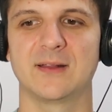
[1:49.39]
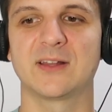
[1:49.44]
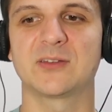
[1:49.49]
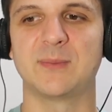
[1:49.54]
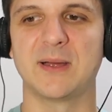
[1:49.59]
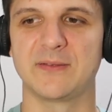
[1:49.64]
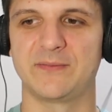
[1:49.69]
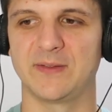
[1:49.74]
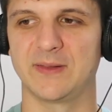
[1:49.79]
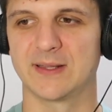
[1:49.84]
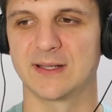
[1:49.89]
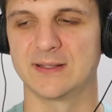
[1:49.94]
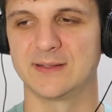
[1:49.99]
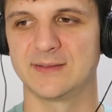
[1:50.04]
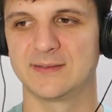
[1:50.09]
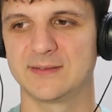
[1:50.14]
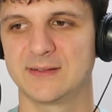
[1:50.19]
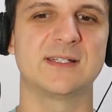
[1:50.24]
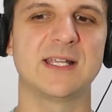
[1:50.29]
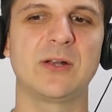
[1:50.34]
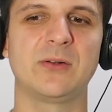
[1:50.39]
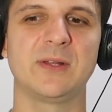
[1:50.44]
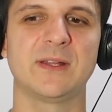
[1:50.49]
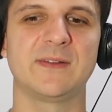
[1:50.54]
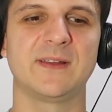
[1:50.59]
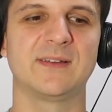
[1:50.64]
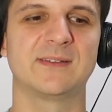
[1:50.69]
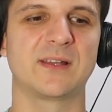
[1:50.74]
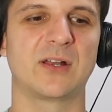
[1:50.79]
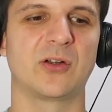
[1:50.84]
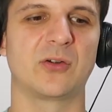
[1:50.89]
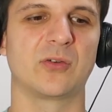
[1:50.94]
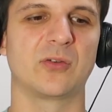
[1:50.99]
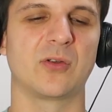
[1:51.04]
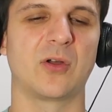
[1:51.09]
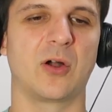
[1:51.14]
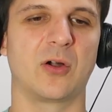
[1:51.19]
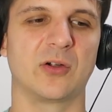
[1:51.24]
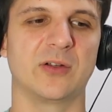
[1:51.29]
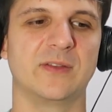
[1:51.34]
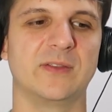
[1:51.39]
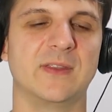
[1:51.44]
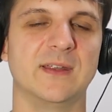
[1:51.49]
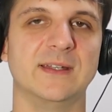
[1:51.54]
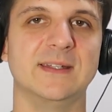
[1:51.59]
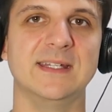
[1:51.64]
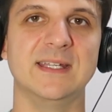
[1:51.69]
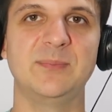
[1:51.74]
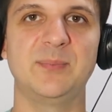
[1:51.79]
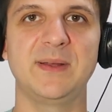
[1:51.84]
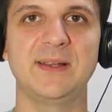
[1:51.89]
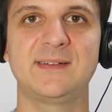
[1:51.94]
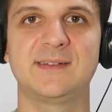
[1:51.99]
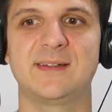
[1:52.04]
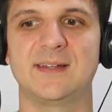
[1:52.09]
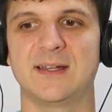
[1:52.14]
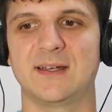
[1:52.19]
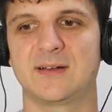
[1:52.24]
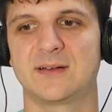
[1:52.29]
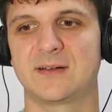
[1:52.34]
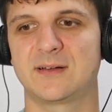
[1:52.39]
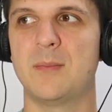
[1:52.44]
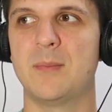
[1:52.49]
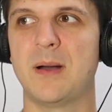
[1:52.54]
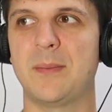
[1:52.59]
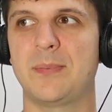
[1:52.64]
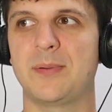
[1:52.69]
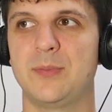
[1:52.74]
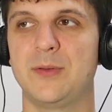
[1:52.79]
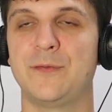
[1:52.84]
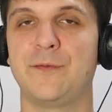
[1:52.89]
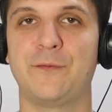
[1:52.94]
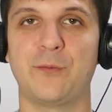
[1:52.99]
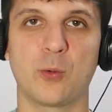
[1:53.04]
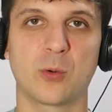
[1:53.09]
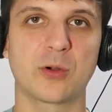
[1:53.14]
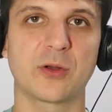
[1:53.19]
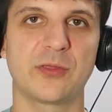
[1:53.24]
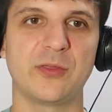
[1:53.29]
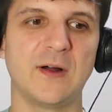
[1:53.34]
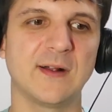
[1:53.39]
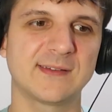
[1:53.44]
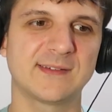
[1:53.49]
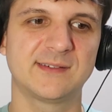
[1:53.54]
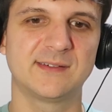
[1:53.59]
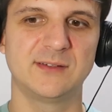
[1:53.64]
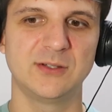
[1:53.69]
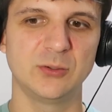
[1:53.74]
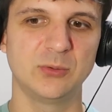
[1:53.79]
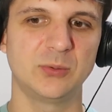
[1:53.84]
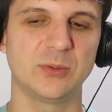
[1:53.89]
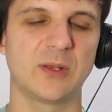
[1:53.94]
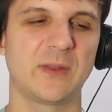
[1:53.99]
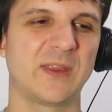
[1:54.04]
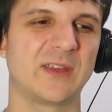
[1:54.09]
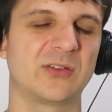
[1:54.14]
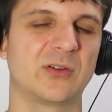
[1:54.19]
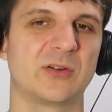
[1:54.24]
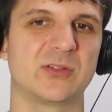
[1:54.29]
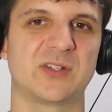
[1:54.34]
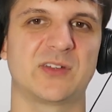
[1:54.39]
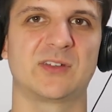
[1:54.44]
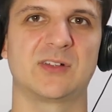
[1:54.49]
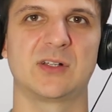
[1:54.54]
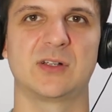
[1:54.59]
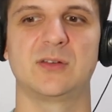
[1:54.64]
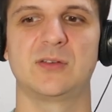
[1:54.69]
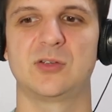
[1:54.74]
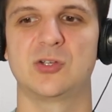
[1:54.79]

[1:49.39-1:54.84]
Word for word: That's my feeling at least. Generally things that are, are the deepest that come up before thoughts do and things that are just